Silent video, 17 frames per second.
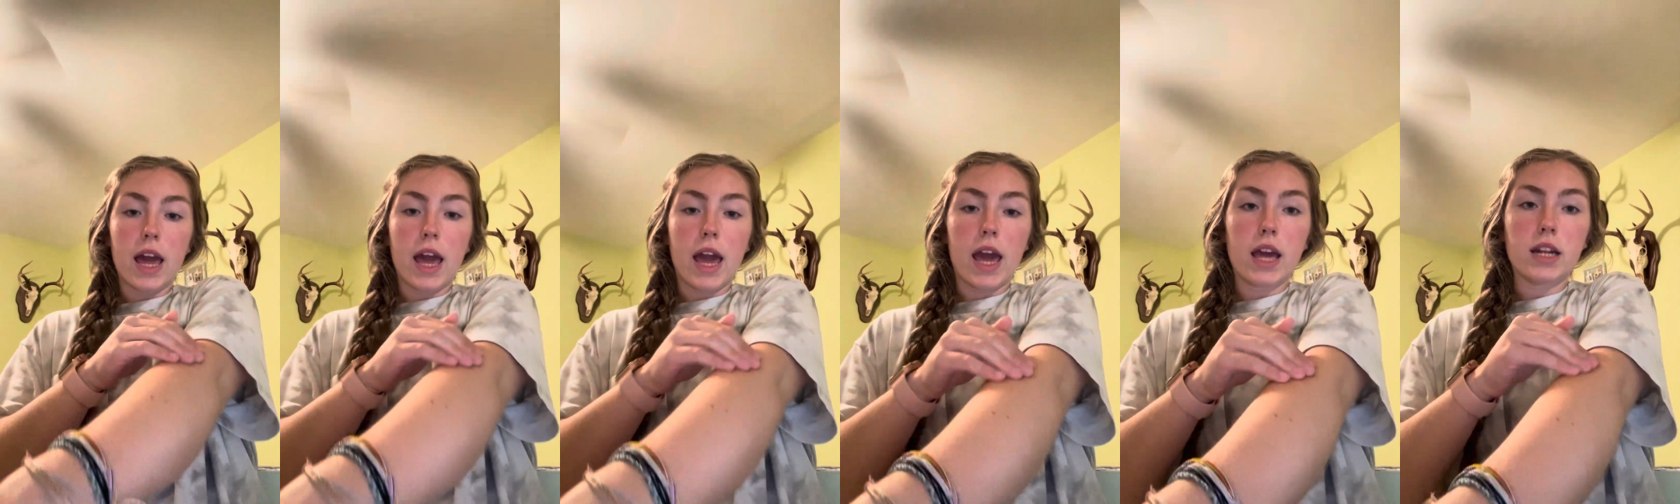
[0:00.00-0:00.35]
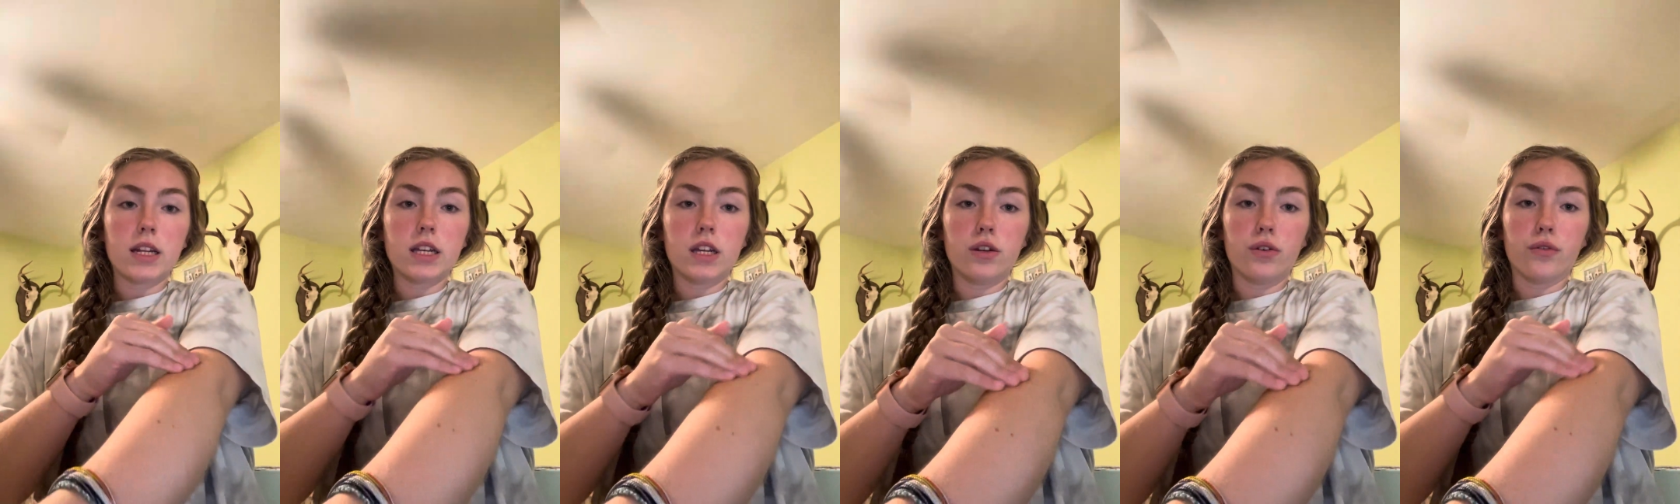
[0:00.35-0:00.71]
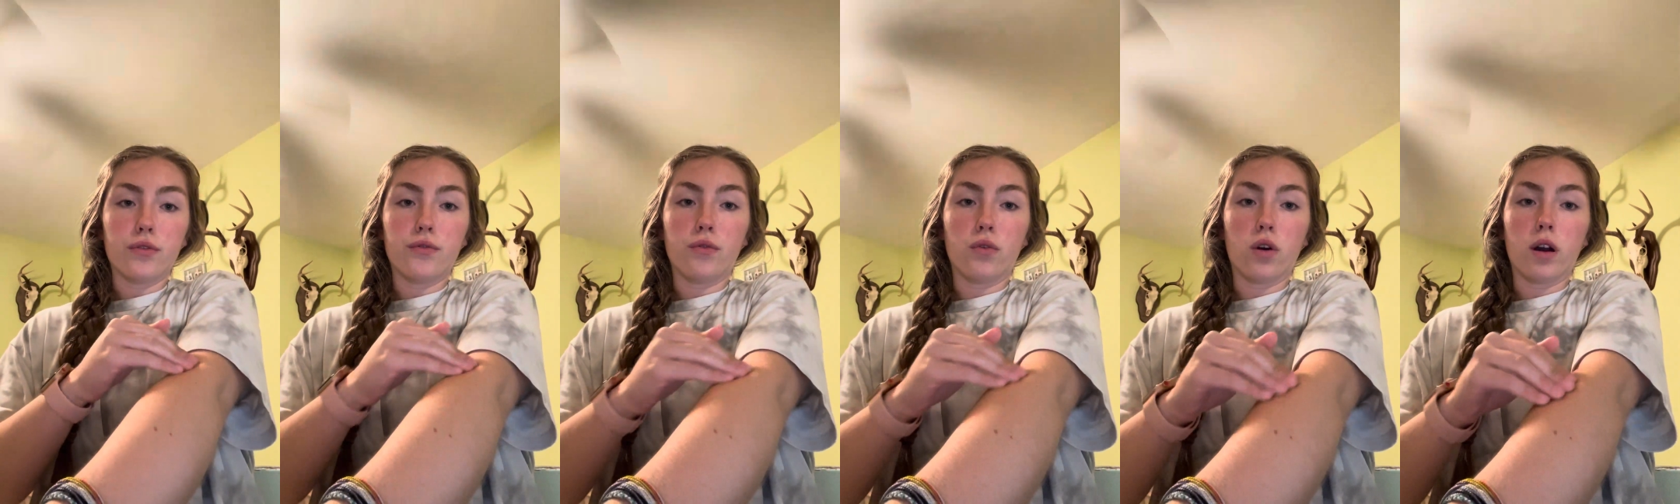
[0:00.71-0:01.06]
and in your
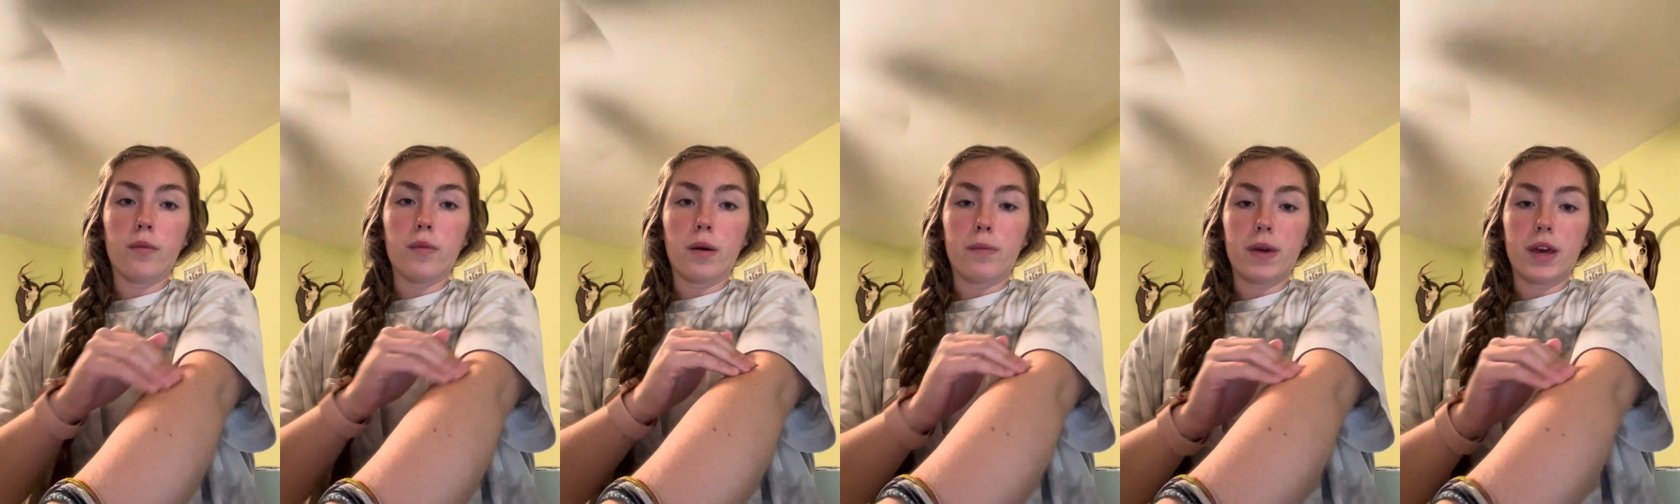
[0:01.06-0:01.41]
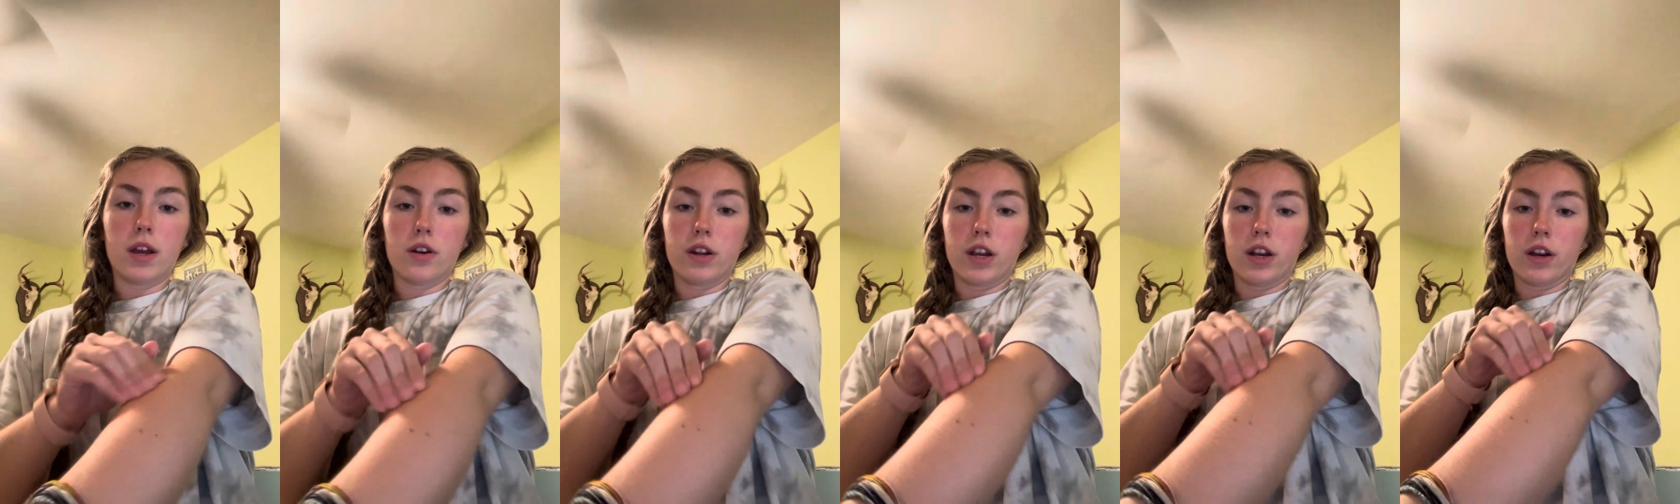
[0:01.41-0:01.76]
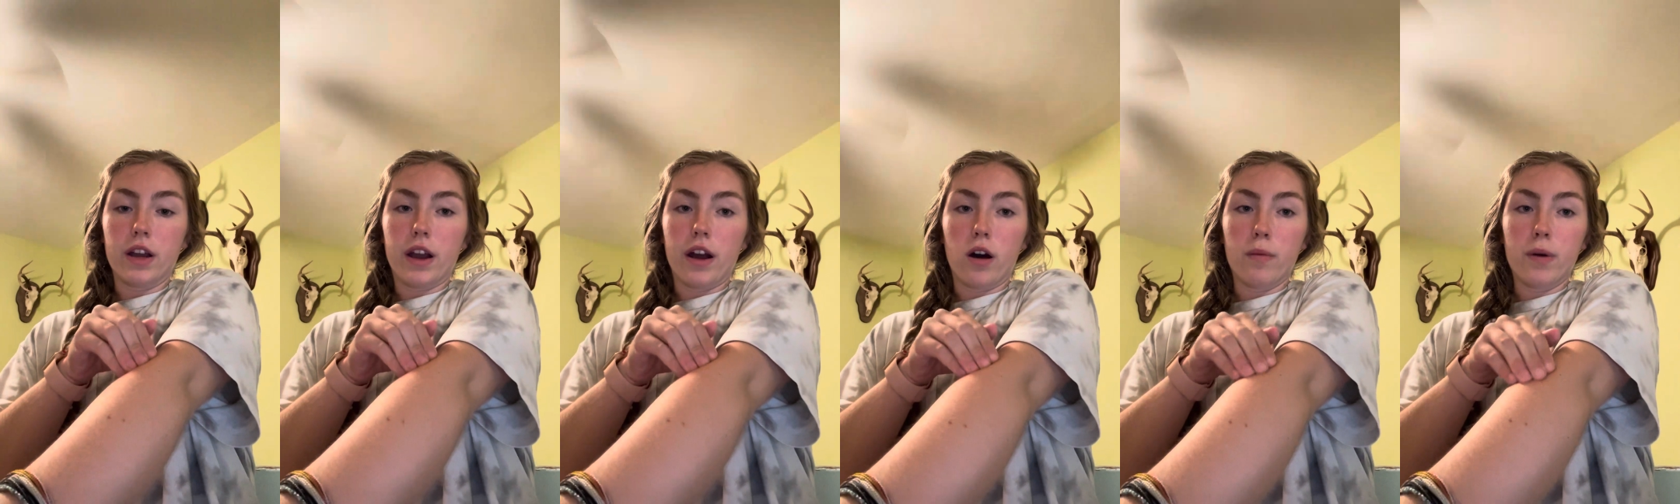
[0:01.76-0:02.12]
forearm up here near
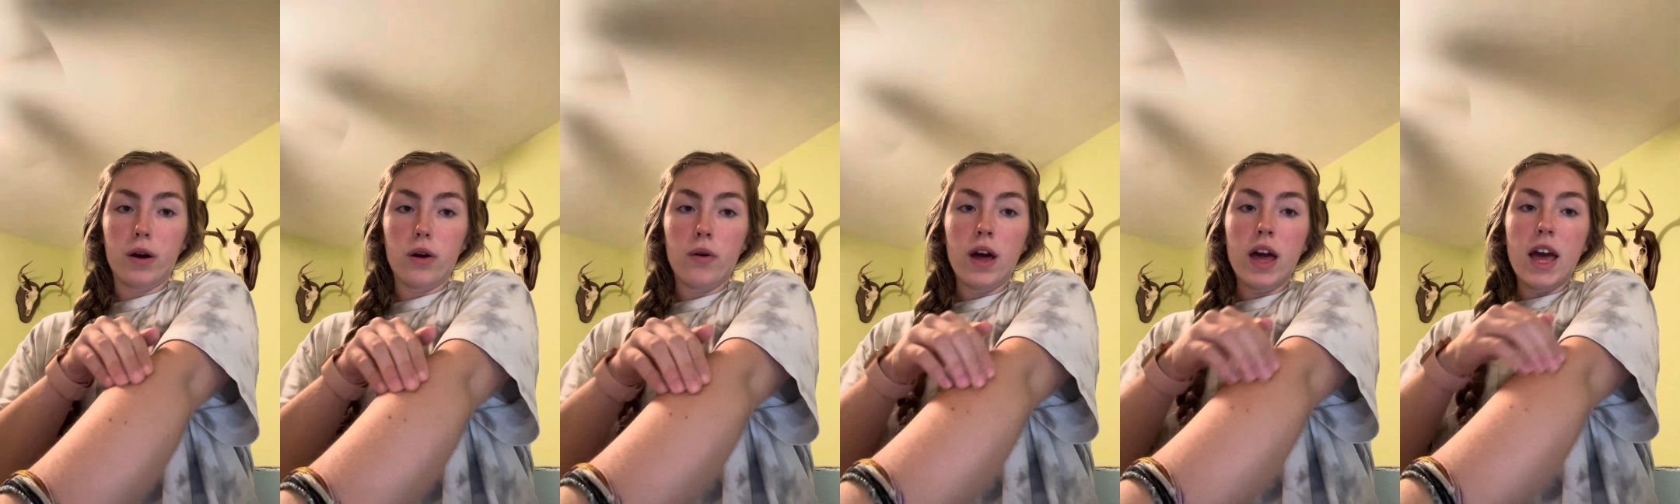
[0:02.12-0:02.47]
your elbow.